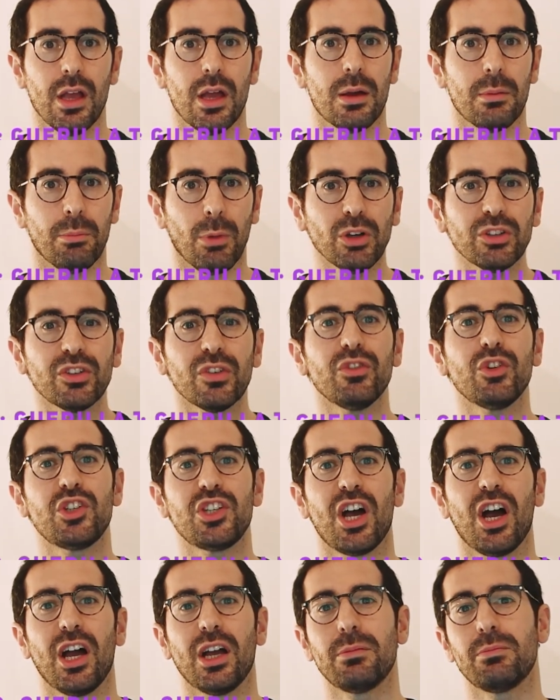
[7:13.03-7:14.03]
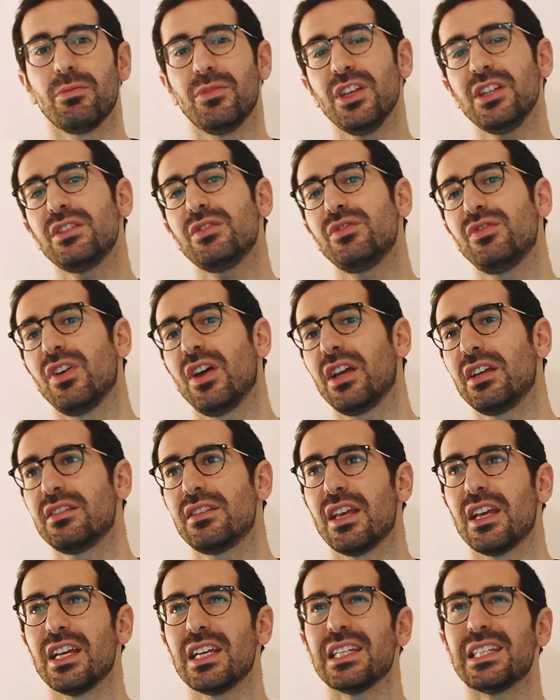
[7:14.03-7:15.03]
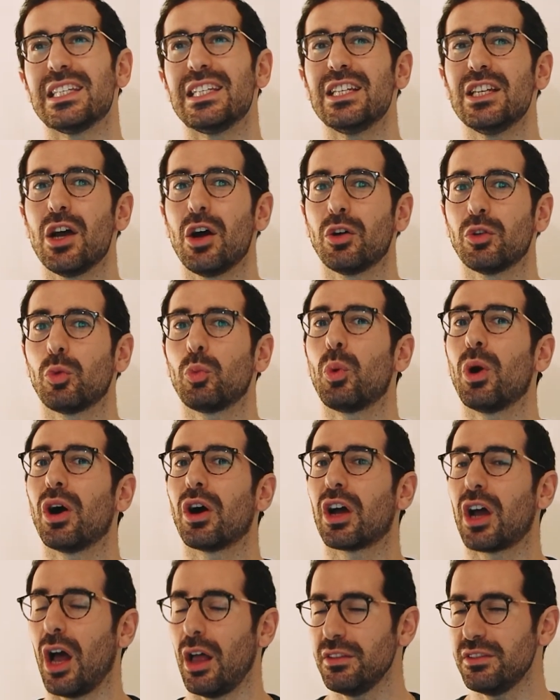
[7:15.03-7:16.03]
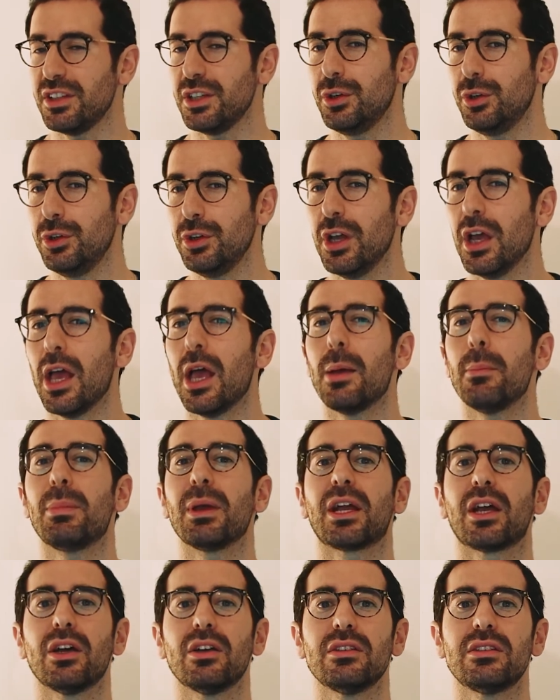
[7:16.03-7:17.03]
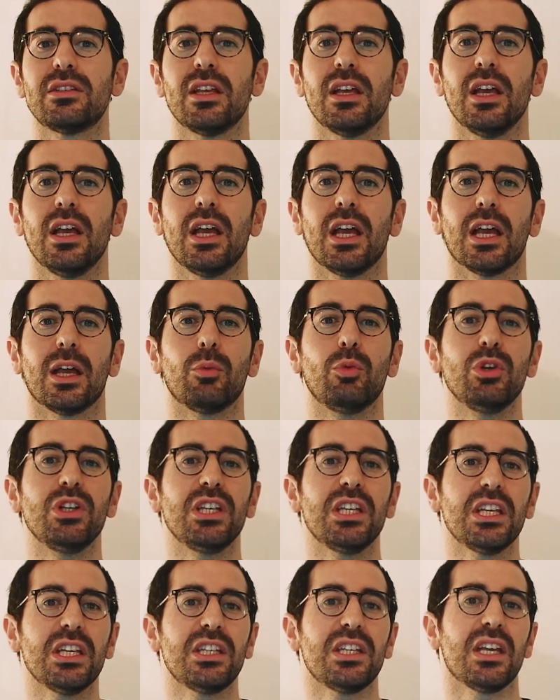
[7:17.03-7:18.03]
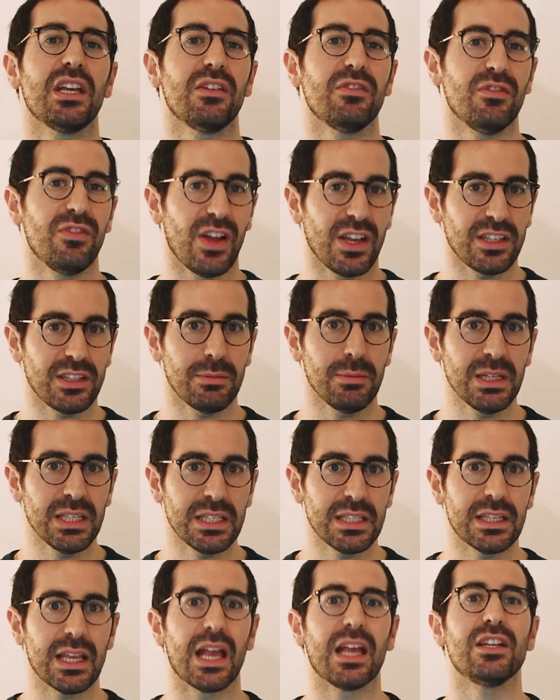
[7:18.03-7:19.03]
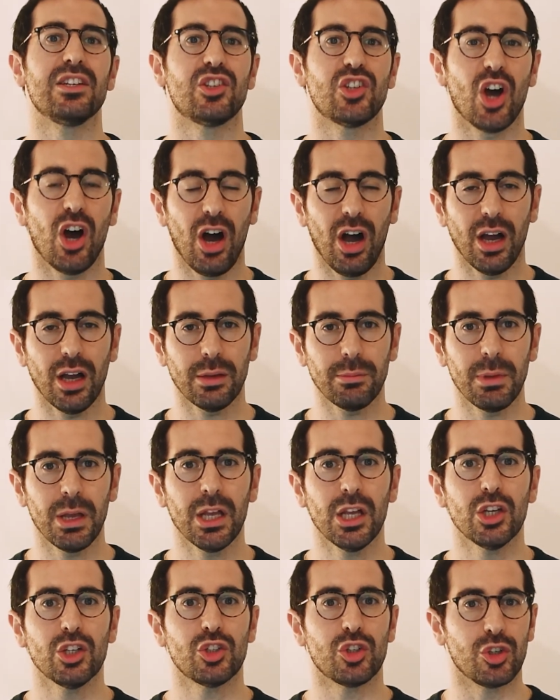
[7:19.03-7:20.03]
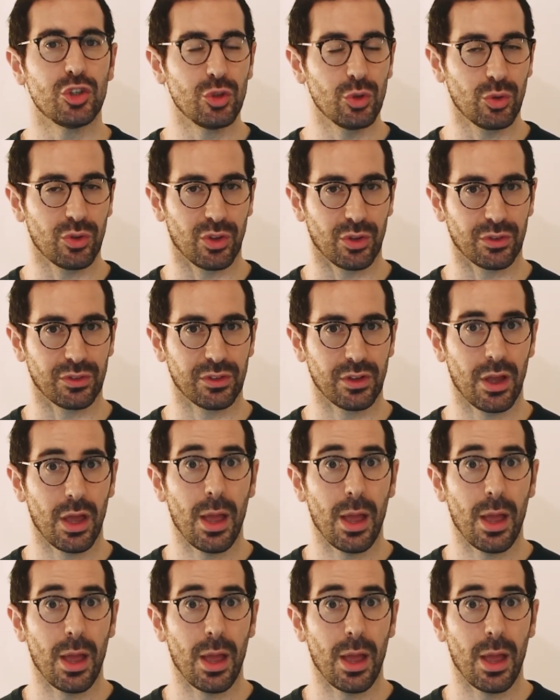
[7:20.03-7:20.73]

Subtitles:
Most of the time, this phase is not well considered because we need investments and time to do those.